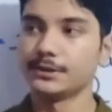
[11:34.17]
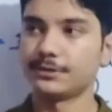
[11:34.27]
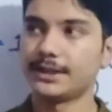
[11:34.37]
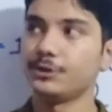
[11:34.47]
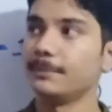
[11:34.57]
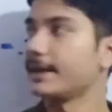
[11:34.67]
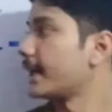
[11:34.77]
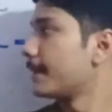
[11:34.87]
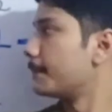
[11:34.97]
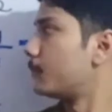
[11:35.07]
so that you may
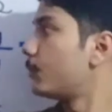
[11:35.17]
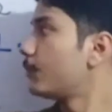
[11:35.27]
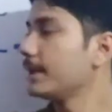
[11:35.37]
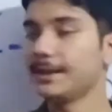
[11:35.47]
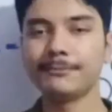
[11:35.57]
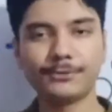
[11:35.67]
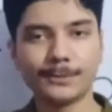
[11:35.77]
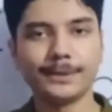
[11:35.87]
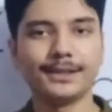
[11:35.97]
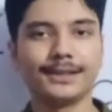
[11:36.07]
get more
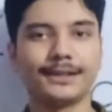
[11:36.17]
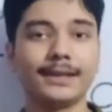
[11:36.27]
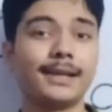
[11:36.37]
informative